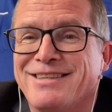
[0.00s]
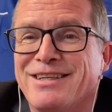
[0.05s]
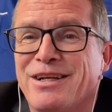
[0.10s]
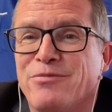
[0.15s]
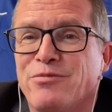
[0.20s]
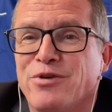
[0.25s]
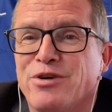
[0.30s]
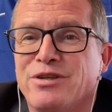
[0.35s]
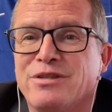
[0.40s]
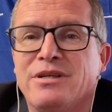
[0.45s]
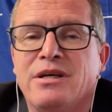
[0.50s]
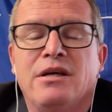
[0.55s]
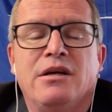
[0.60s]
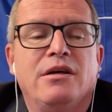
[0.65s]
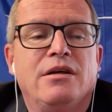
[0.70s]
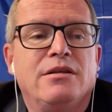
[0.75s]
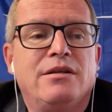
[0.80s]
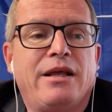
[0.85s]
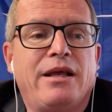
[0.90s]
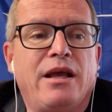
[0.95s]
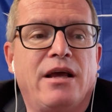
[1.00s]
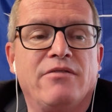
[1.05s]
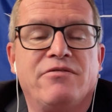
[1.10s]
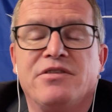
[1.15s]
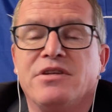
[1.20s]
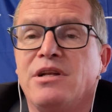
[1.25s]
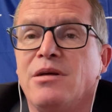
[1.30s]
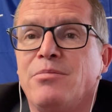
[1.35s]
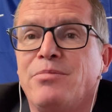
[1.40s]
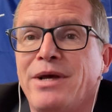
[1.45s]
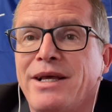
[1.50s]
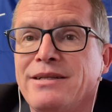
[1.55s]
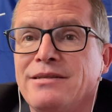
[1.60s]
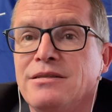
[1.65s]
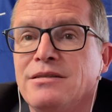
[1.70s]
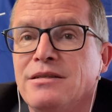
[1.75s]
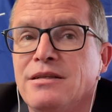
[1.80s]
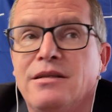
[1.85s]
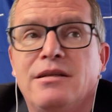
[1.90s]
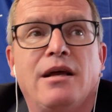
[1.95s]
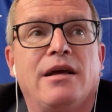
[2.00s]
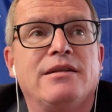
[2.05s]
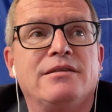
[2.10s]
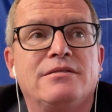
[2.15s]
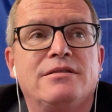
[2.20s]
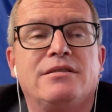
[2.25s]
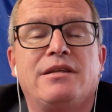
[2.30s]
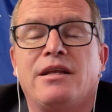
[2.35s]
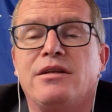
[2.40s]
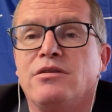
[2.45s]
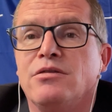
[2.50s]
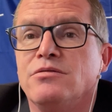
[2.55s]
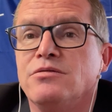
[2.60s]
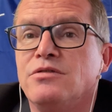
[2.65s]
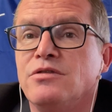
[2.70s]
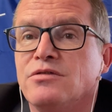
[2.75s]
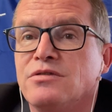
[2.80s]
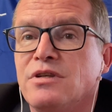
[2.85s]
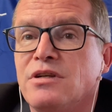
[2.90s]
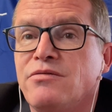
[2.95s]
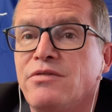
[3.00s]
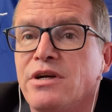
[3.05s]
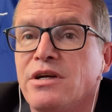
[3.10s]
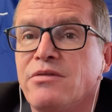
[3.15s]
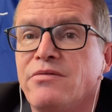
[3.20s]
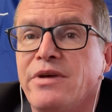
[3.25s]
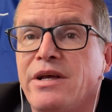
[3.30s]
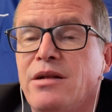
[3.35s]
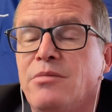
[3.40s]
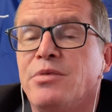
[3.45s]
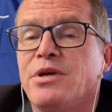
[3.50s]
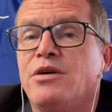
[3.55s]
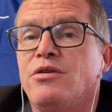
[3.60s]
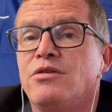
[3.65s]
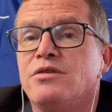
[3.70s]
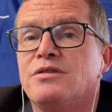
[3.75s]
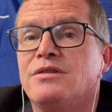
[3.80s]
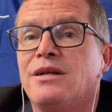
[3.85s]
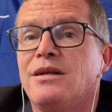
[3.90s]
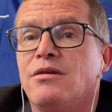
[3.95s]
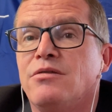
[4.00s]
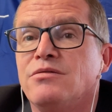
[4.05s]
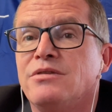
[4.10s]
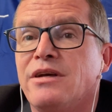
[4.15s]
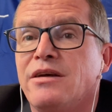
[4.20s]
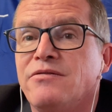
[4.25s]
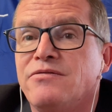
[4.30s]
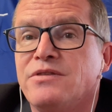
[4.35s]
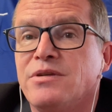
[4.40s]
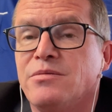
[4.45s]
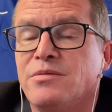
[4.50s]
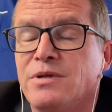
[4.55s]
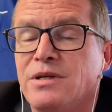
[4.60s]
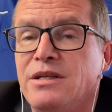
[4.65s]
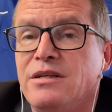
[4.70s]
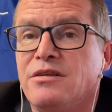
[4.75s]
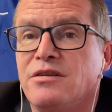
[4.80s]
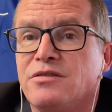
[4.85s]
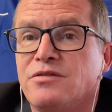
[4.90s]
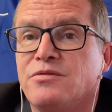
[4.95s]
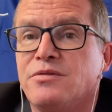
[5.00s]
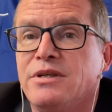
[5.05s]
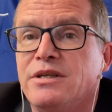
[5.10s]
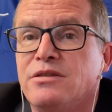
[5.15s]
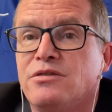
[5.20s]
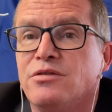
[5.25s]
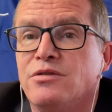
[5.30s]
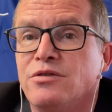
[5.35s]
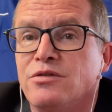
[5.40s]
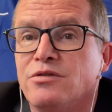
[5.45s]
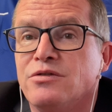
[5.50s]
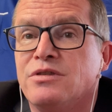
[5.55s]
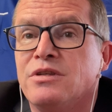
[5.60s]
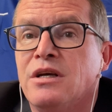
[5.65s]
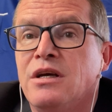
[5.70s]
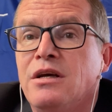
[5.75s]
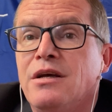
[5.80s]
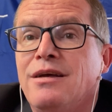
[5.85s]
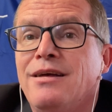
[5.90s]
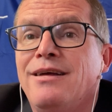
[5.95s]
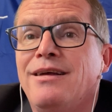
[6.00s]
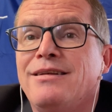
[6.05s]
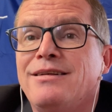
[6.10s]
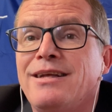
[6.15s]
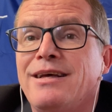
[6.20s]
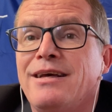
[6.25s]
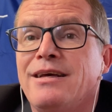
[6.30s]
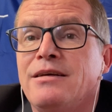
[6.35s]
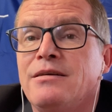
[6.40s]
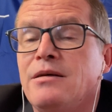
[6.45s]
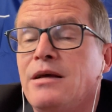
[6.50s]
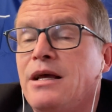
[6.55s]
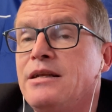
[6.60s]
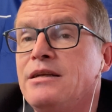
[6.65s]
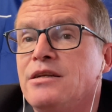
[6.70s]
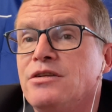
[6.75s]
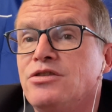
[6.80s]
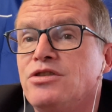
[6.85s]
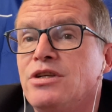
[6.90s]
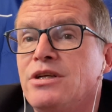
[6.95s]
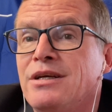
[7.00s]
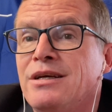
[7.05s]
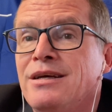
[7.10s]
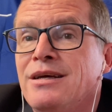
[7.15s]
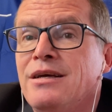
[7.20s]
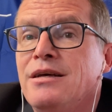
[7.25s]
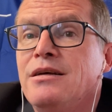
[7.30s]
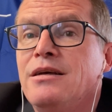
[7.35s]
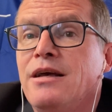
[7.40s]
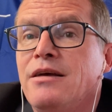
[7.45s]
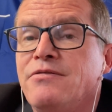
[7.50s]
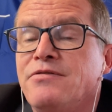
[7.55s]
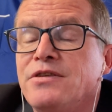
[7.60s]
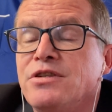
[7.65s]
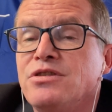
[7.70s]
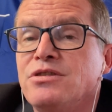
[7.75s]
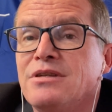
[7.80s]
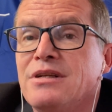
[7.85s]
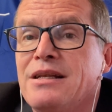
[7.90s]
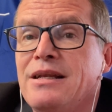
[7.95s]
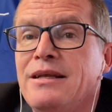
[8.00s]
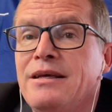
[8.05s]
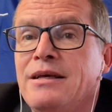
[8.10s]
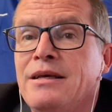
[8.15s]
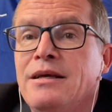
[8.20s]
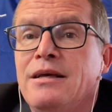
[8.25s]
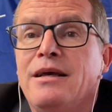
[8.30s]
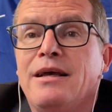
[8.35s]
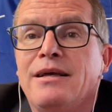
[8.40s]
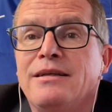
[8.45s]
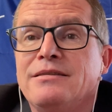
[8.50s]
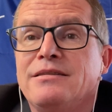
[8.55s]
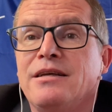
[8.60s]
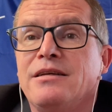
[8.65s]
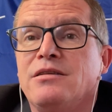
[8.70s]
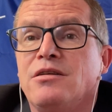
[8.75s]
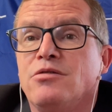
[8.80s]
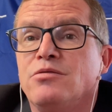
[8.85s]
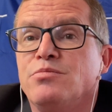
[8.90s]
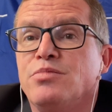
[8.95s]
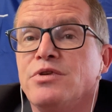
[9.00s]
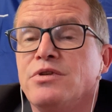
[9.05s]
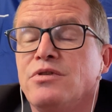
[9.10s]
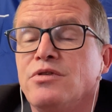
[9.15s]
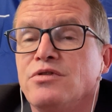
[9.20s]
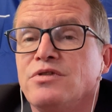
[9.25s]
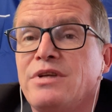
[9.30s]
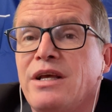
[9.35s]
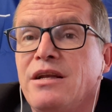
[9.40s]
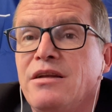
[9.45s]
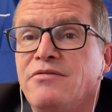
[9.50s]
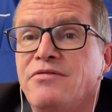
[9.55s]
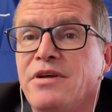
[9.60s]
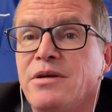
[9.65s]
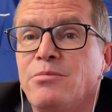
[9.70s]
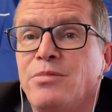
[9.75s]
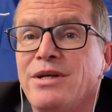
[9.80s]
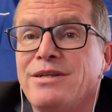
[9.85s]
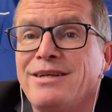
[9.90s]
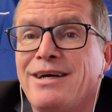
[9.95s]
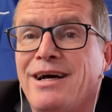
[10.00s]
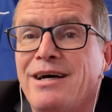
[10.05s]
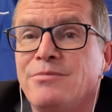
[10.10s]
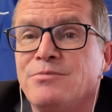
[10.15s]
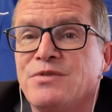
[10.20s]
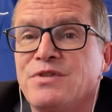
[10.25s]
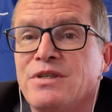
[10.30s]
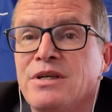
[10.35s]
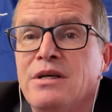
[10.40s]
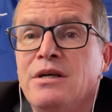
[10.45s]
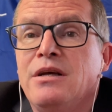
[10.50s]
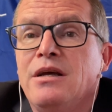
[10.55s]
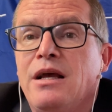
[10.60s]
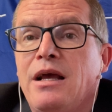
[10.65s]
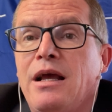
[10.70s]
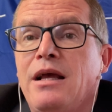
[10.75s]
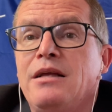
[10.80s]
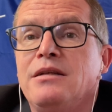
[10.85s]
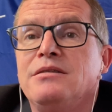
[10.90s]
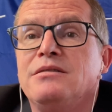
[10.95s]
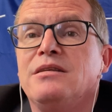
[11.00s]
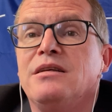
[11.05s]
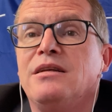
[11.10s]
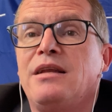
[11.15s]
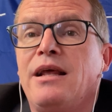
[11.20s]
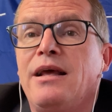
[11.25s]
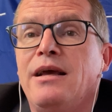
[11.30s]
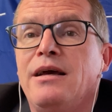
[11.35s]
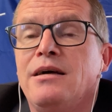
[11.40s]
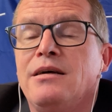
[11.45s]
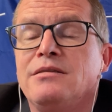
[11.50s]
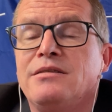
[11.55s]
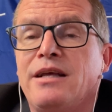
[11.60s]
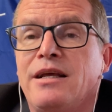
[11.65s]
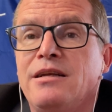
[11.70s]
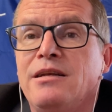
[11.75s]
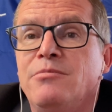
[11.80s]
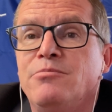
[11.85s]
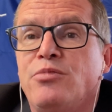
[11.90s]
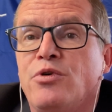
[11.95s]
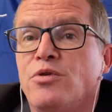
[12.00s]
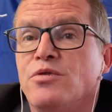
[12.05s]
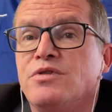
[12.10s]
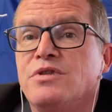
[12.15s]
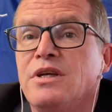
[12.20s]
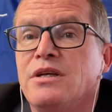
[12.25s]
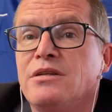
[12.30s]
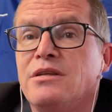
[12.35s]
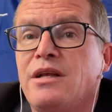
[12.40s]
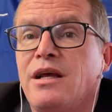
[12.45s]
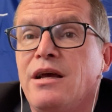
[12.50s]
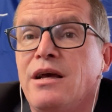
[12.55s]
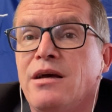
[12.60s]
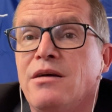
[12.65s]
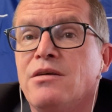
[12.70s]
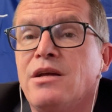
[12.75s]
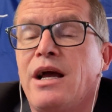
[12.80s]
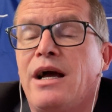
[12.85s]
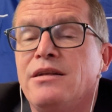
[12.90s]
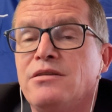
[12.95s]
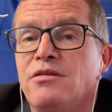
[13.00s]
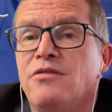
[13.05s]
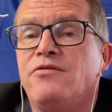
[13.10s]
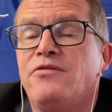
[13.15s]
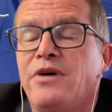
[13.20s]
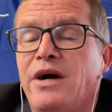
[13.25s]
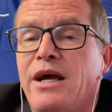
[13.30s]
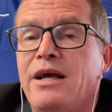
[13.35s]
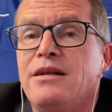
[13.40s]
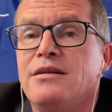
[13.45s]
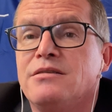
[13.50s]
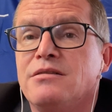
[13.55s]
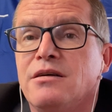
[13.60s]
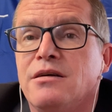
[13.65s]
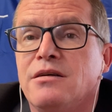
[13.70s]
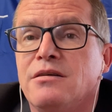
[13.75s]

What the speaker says: in the world. They have it abandoned, and they don't use it very well because they don't have the industry to use the energy efficiently, and they don't produce anything but arms. And they are then imposing their kind of wild